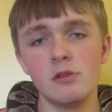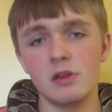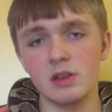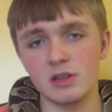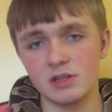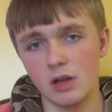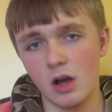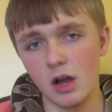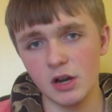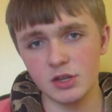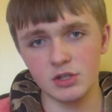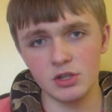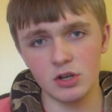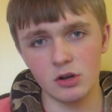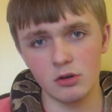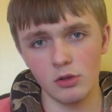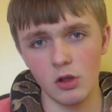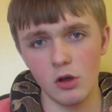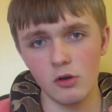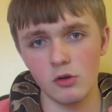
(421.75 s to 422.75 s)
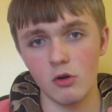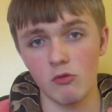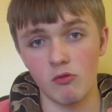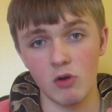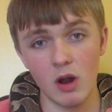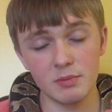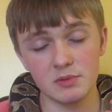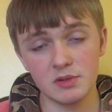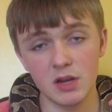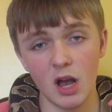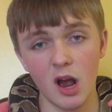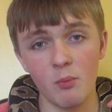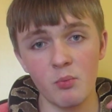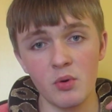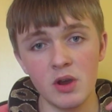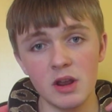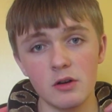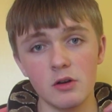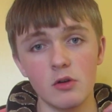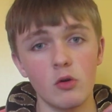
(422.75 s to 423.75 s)
can talk to your local reptile
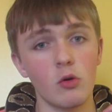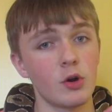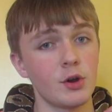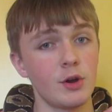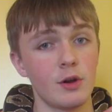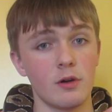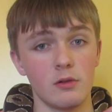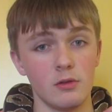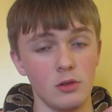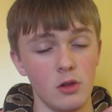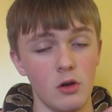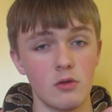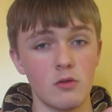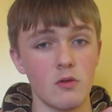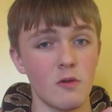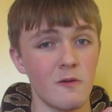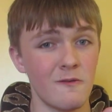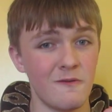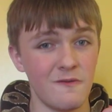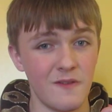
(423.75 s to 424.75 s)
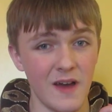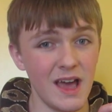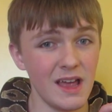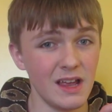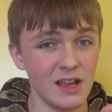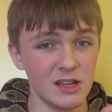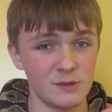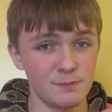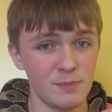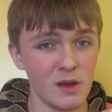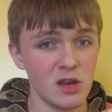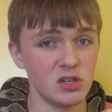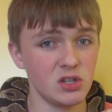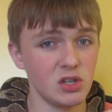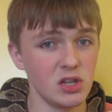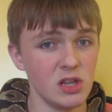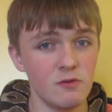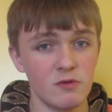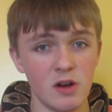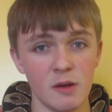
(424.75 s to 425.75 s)
breeder or your local vet,
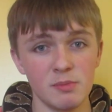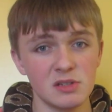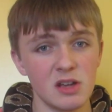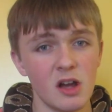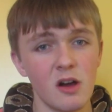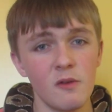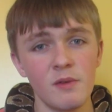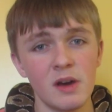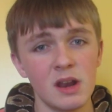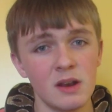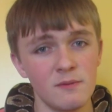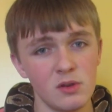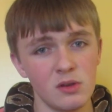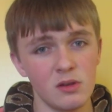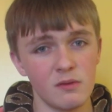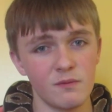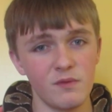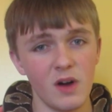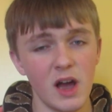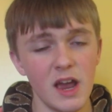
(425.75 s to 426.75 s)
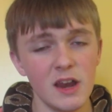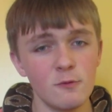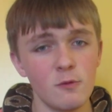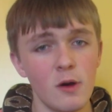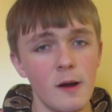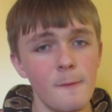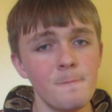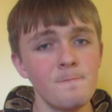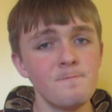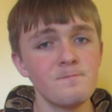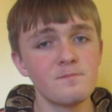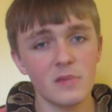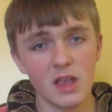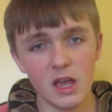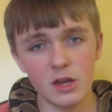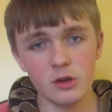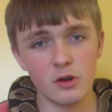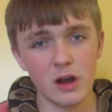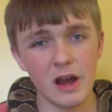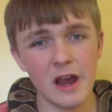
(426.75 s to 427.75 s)
especially reptile vet if you can find one
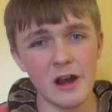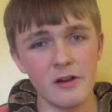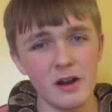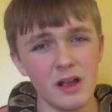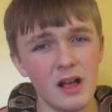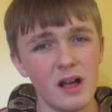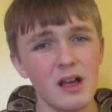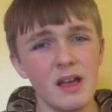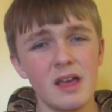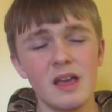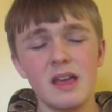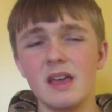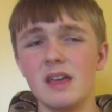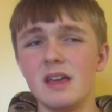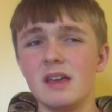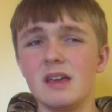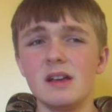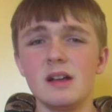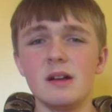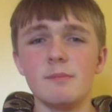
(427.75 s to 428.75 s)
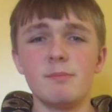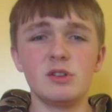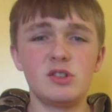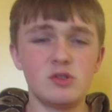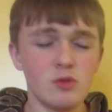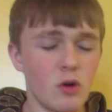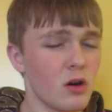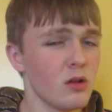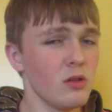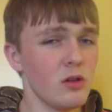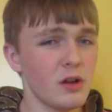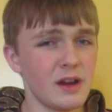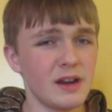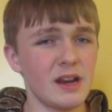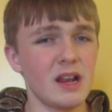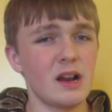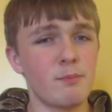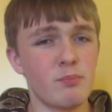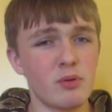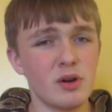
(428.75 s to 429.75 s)
in your area. But you are looking
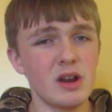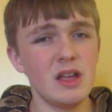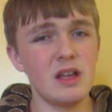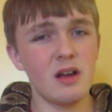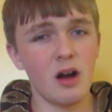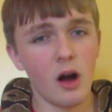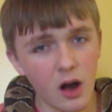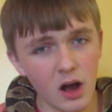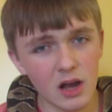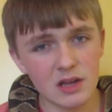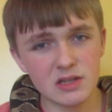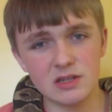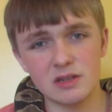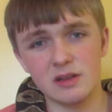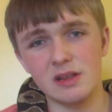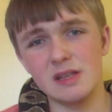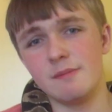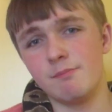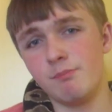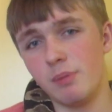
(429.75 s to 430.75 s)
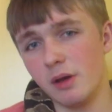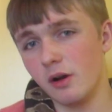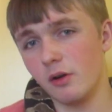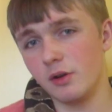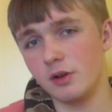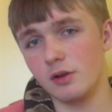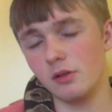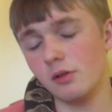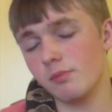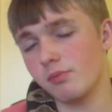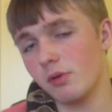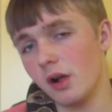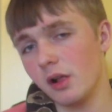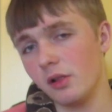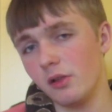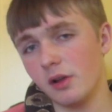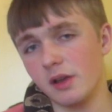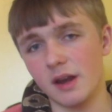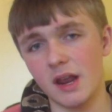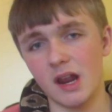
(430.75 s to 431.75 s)
at a pretty costly bill. You're probably
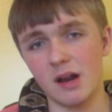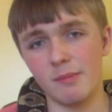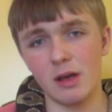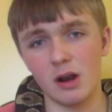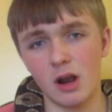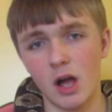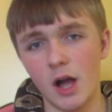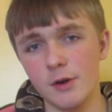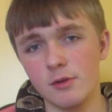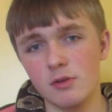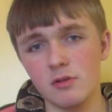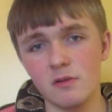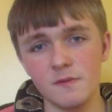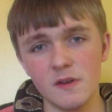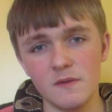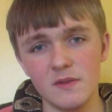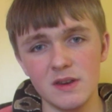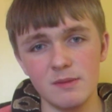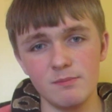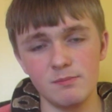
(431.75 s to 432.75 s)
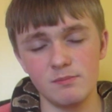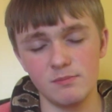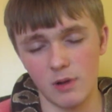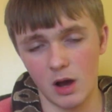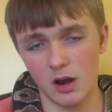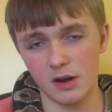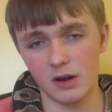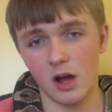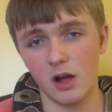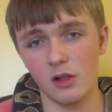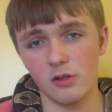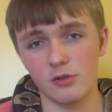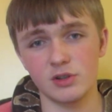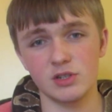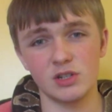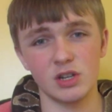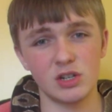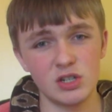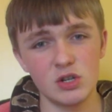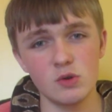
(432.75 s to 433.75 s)
looking at about $150
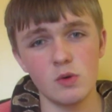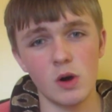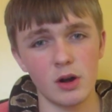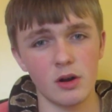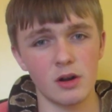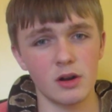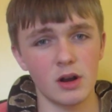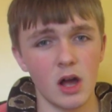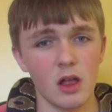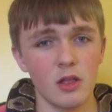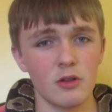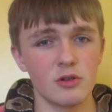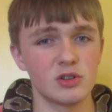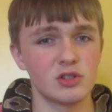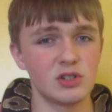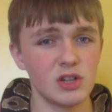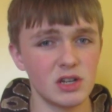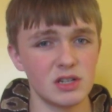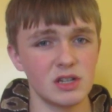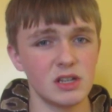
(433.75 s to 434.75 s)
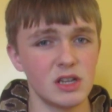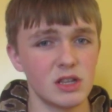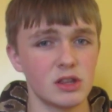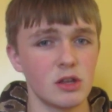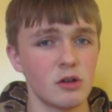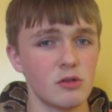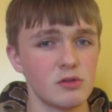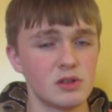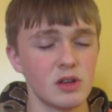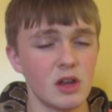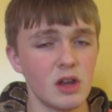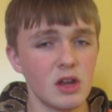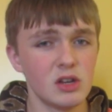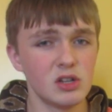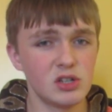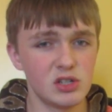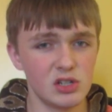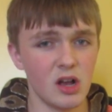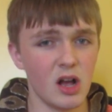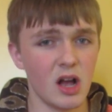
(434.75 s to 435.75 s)
to $200 just to get those
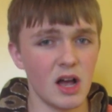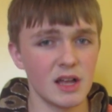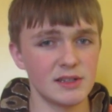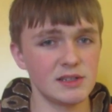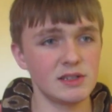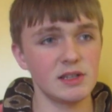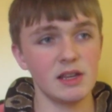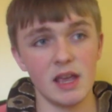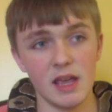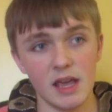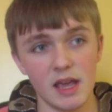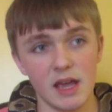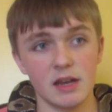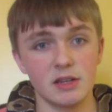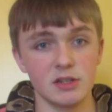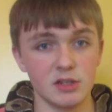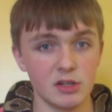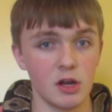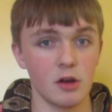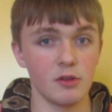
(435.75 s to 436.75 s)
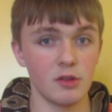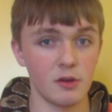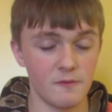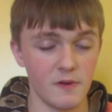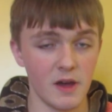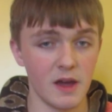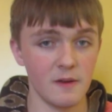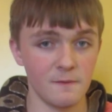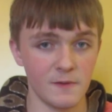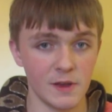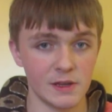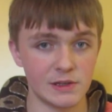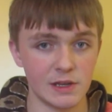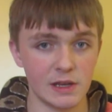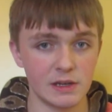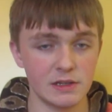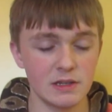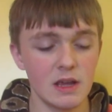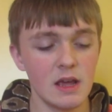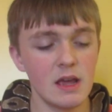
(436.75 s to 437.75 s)
shots and, the vet
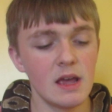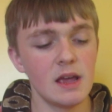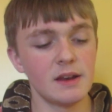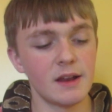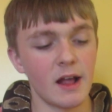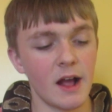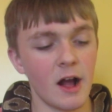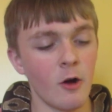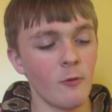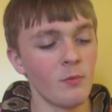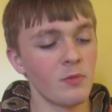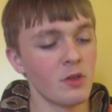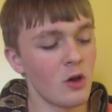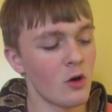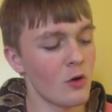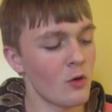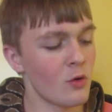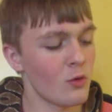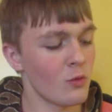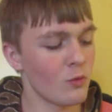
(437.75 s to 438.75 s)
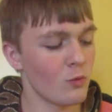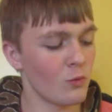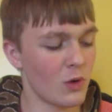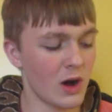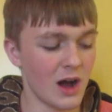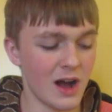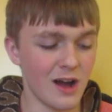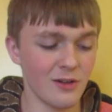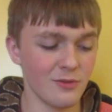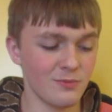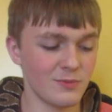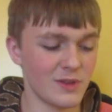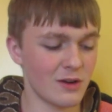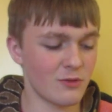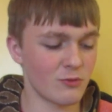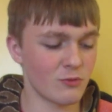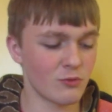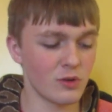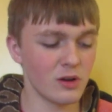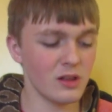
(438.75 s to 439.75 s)
visit. Now, while
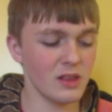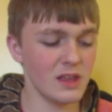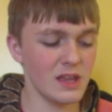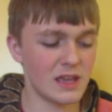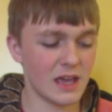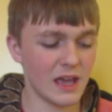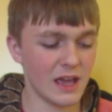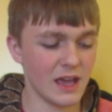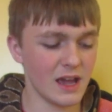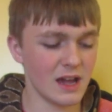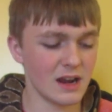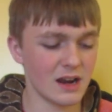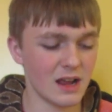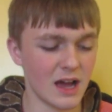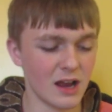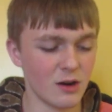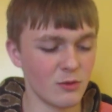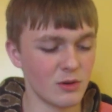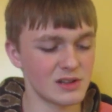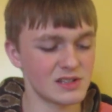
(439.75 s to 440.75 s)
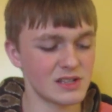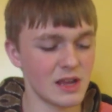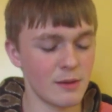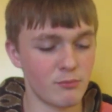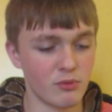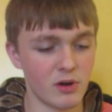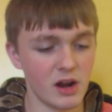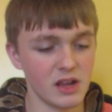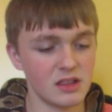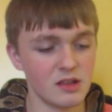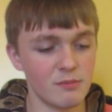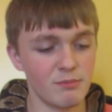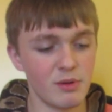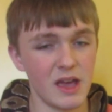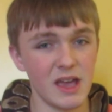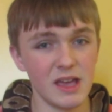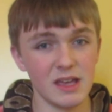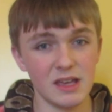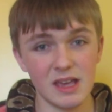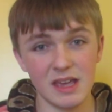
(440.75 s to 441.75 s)
that really can, I don't want to say break the
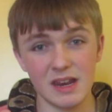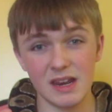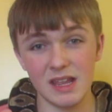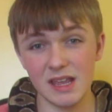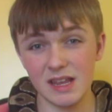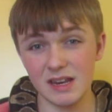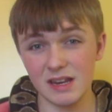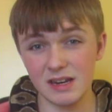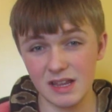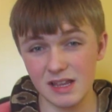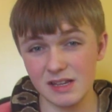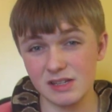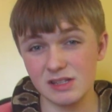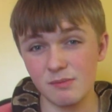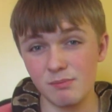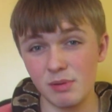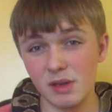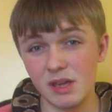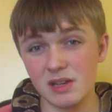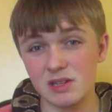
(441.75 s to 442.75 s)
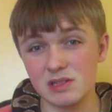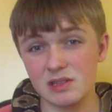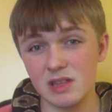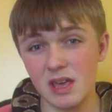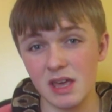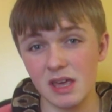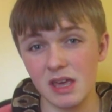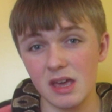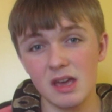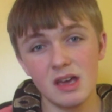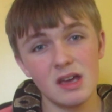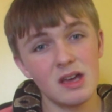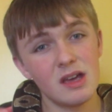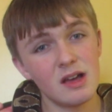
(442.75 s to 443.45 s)
bank, it is the biggest thing.